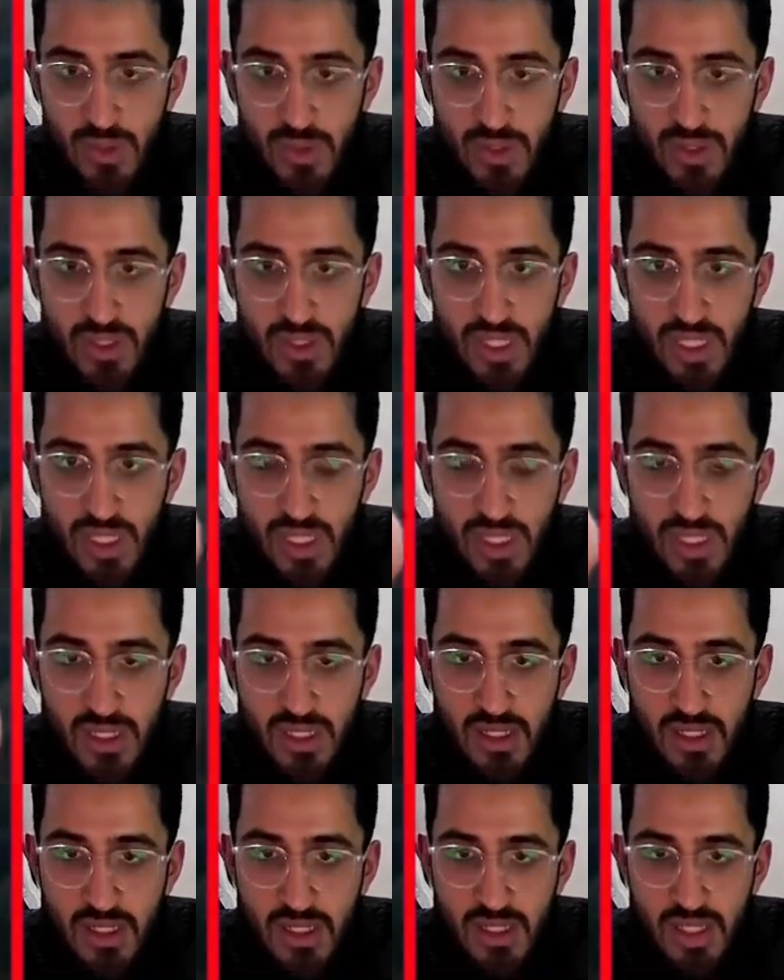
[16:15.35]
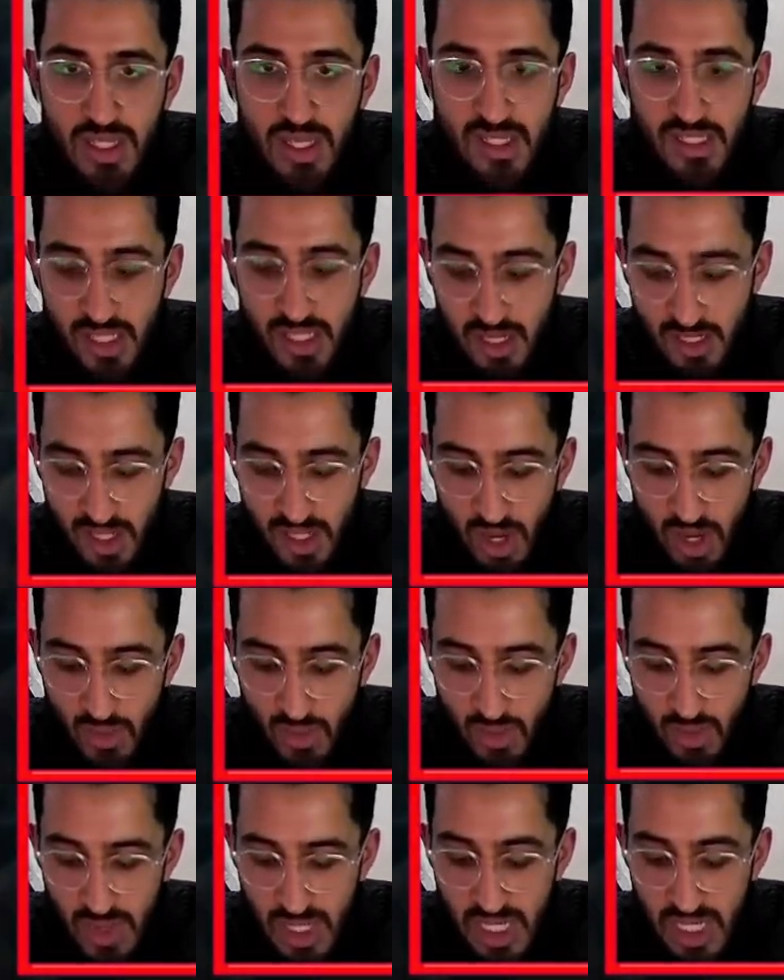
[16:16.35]
The E X cards are
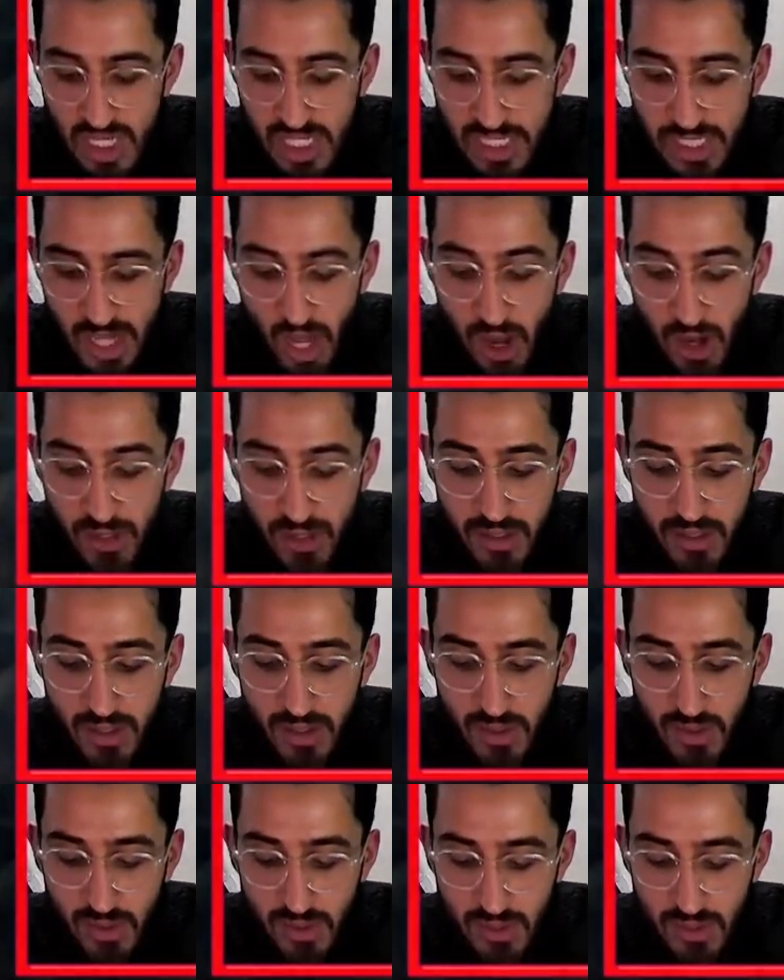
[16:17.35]
really dark though.